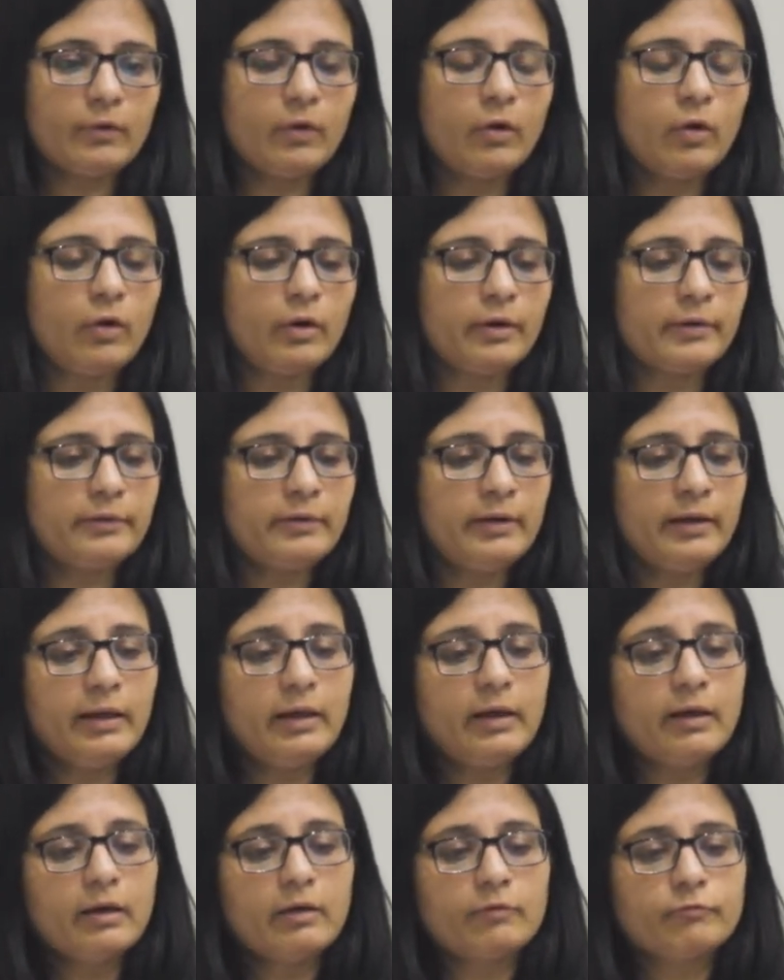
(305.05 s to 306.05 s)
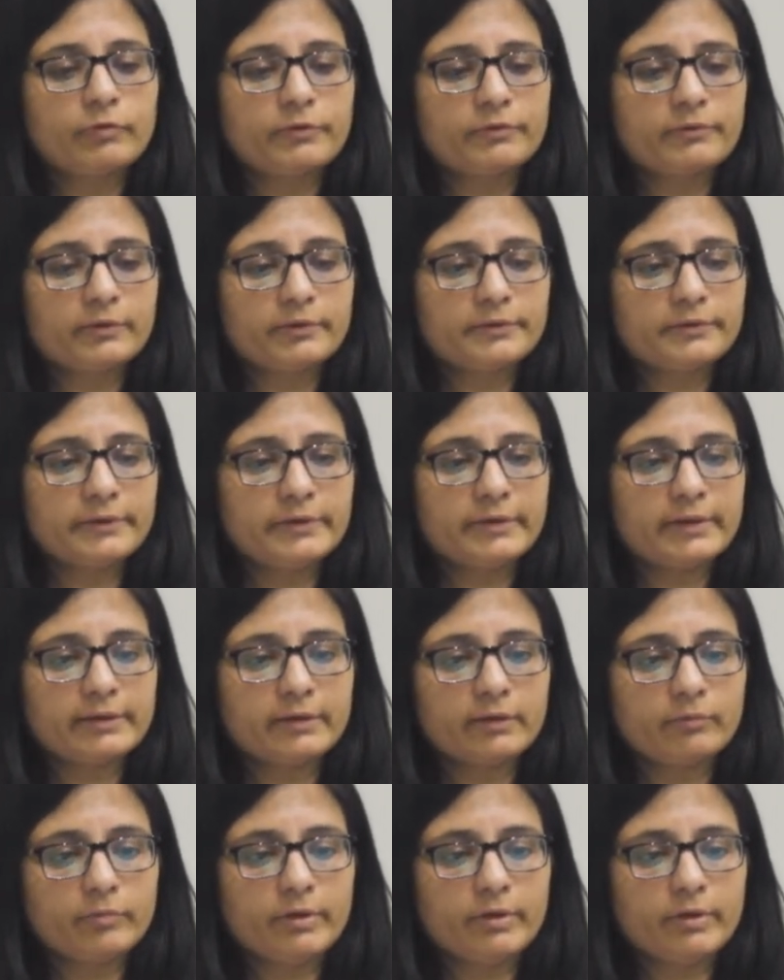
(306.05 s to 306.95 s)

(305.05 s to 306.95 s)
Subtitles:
Or for searching data,